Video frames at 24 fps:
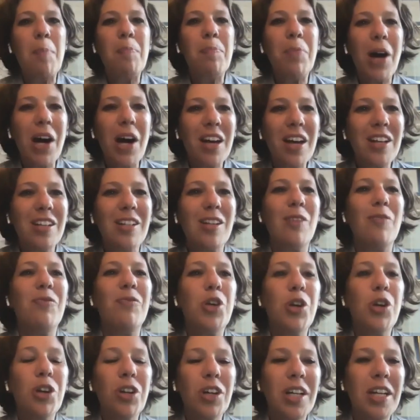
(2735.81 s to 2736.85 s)
but
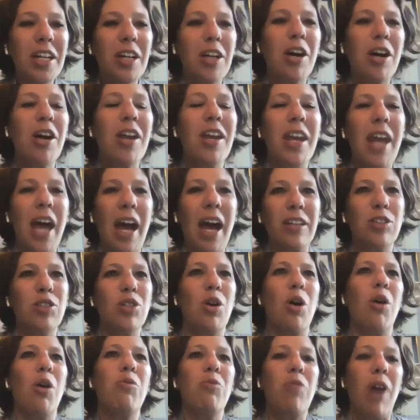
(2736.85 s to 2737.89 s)
you're going to connect
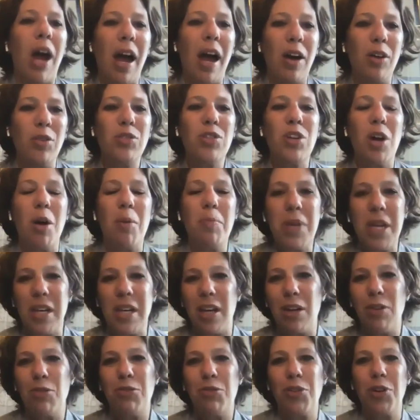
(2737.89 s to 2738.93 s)
around a
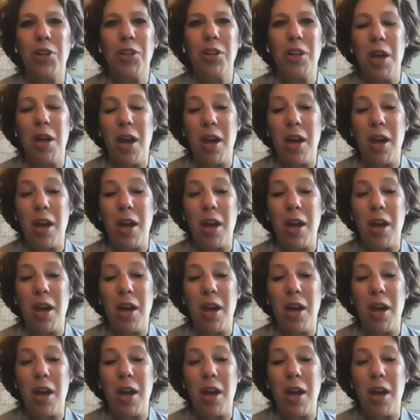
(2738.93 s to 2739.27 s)
meaningful